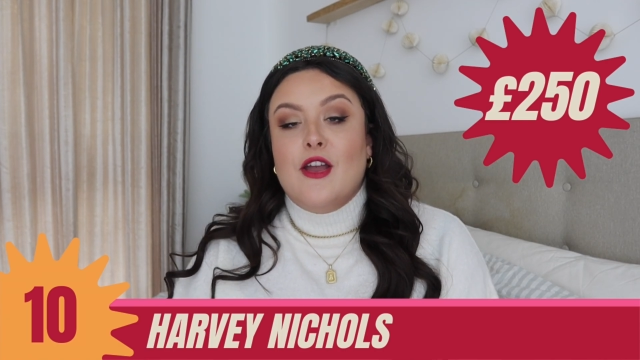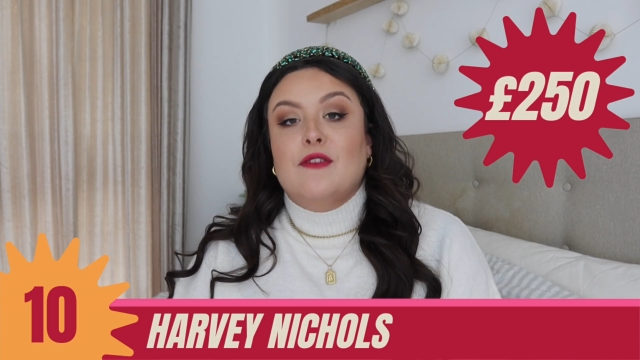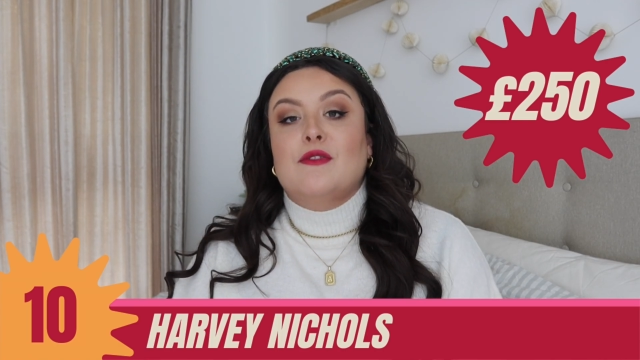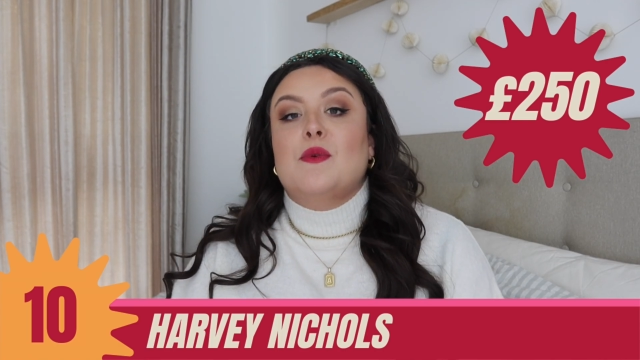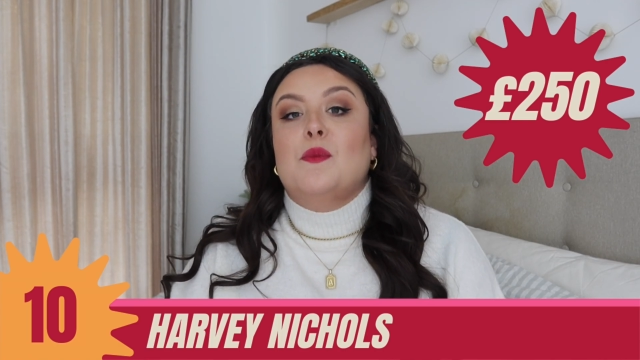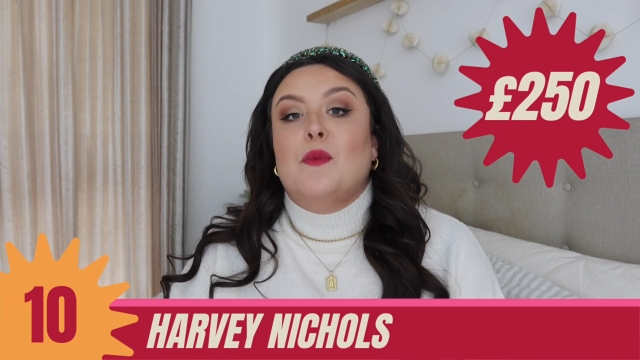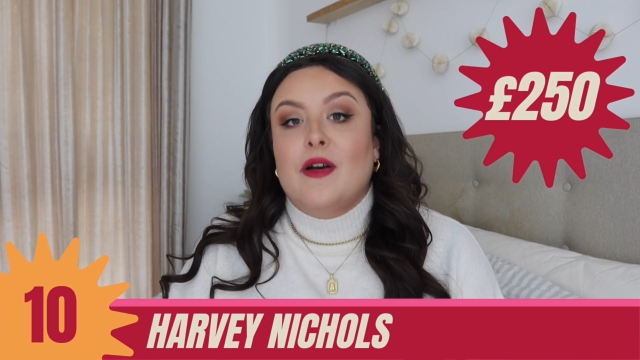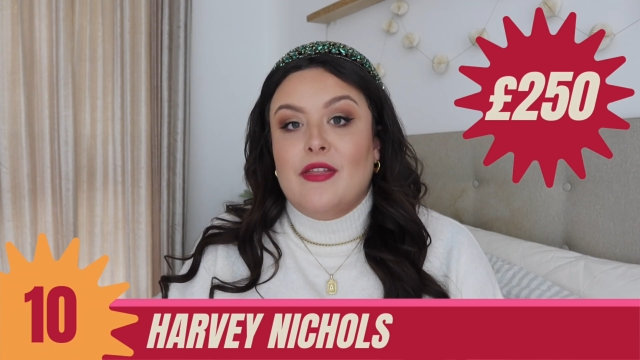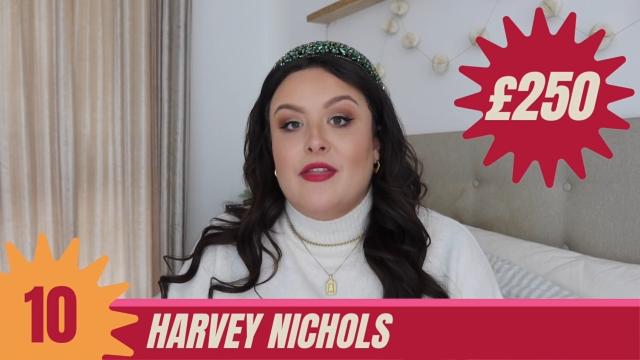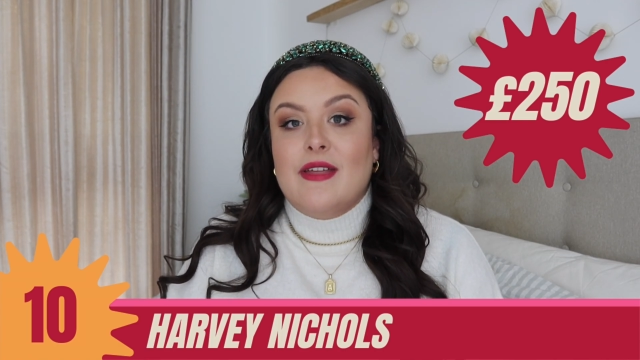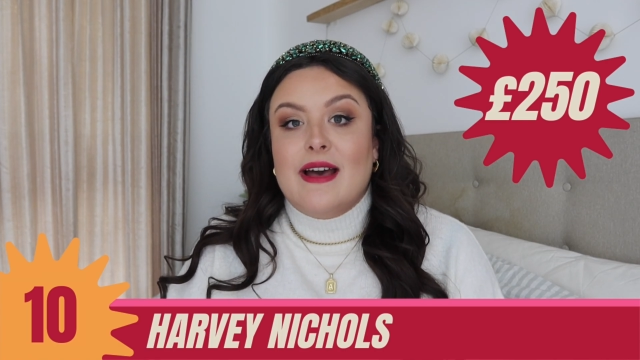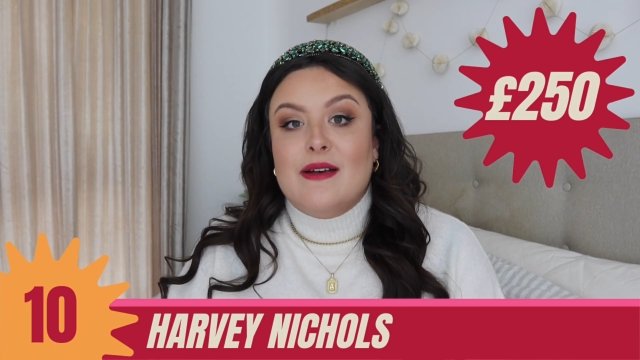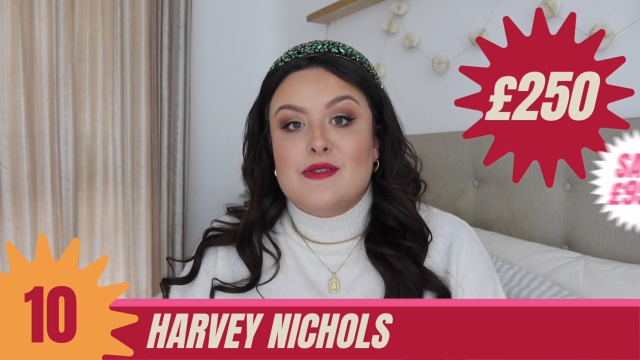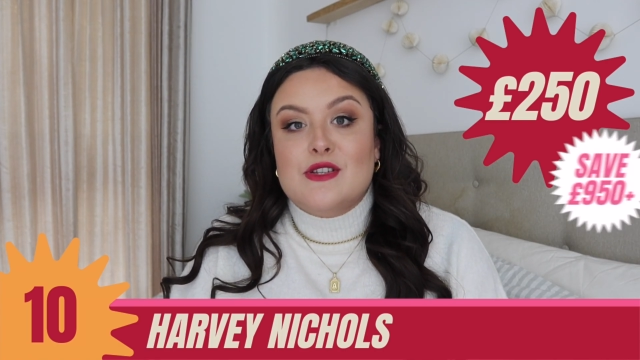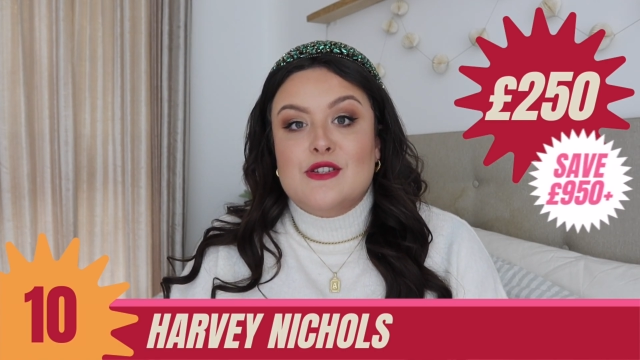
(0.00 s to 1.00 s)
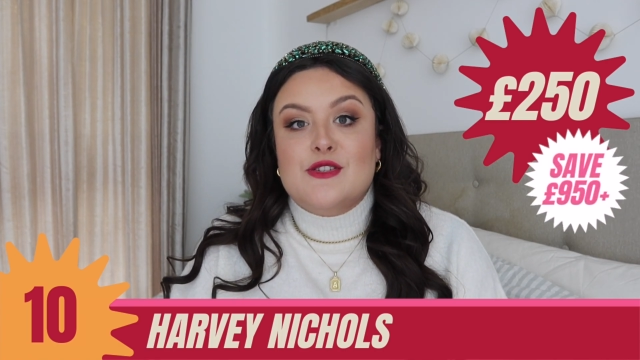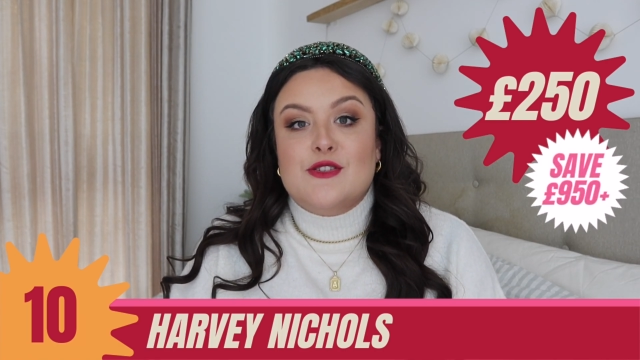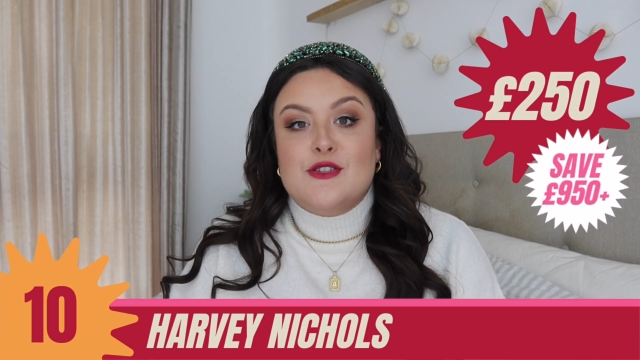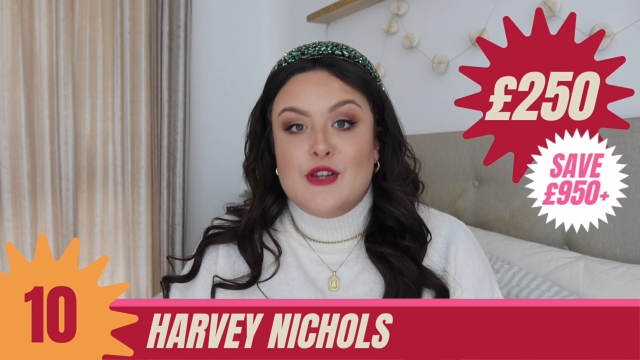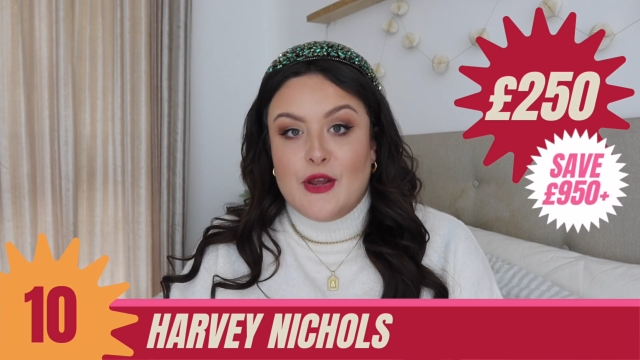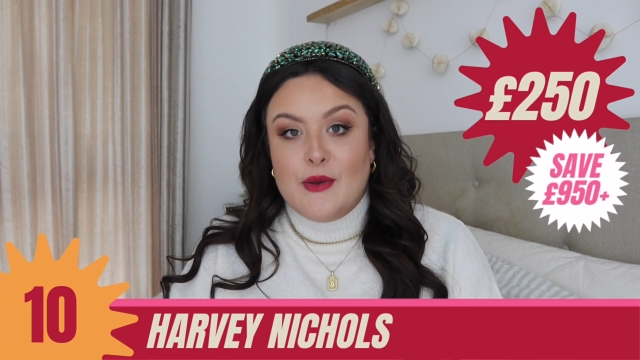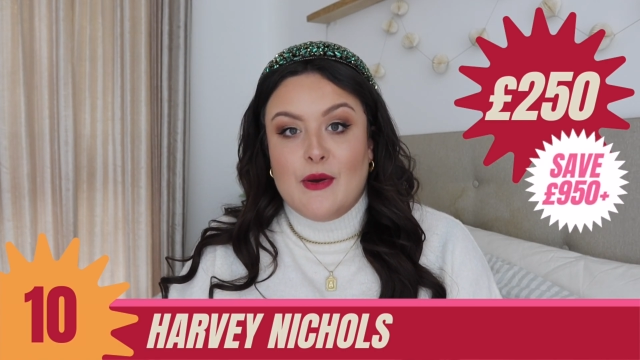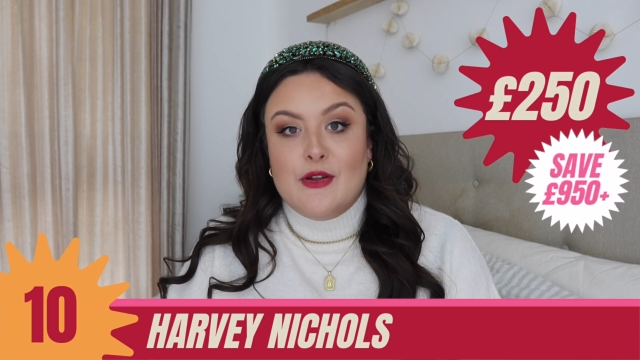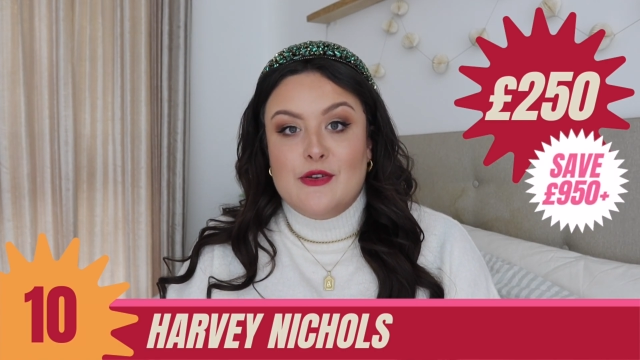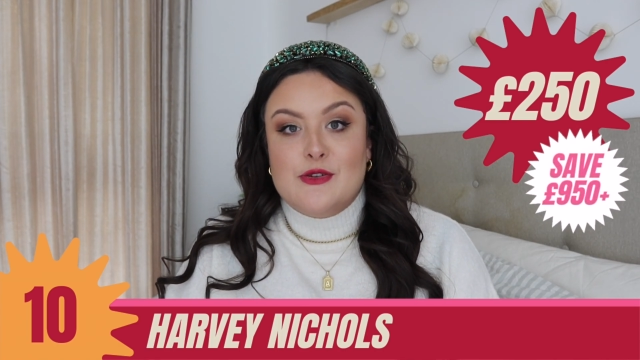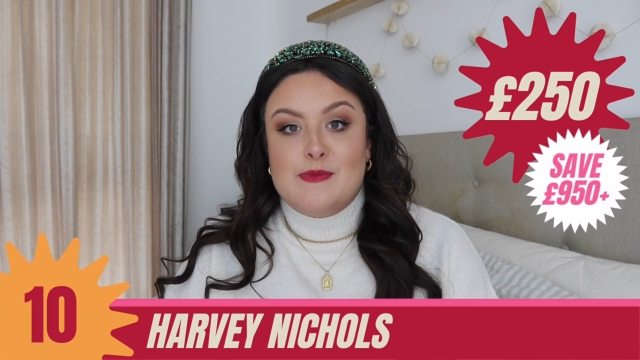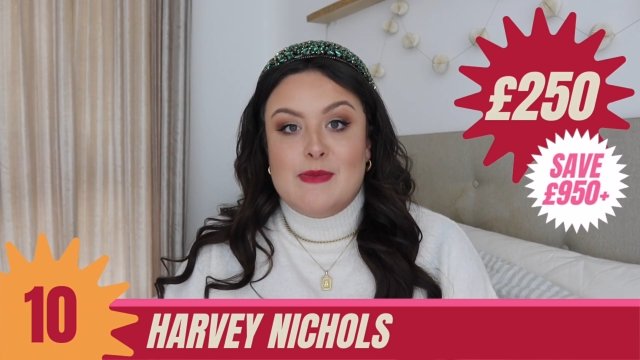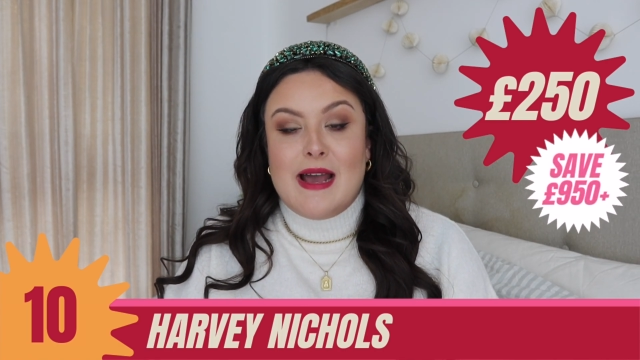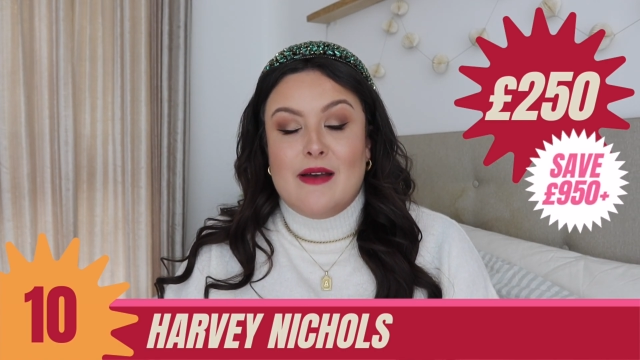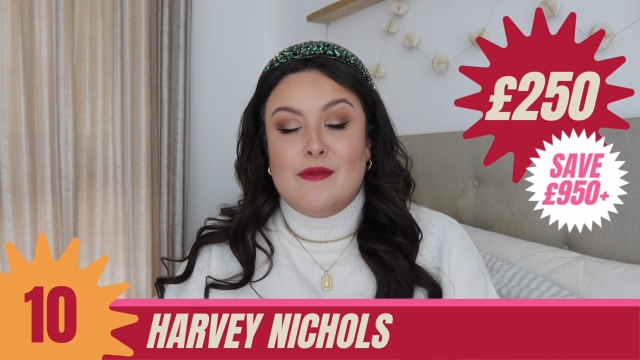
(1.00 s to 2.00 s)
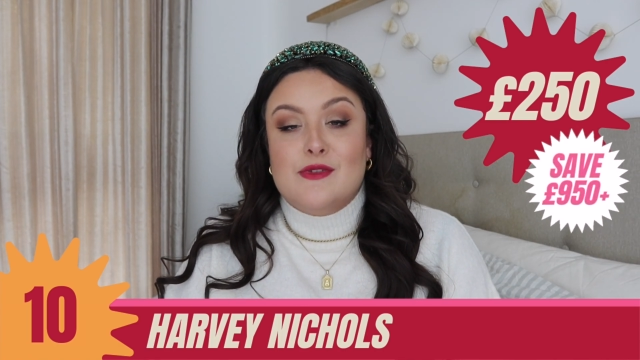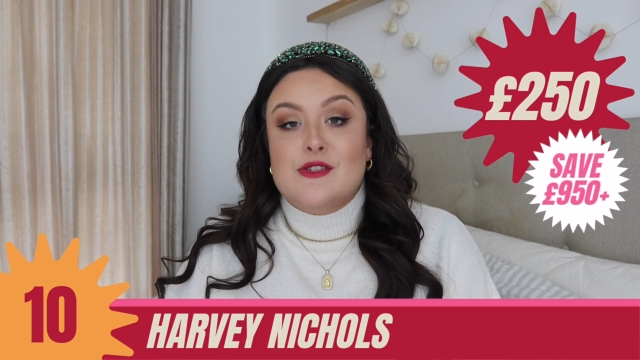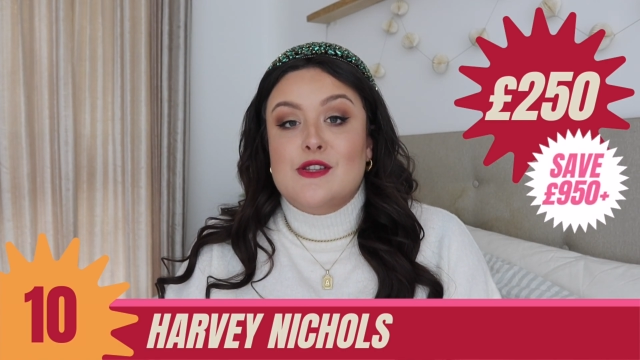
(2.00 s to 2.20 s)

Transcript: over £1,200,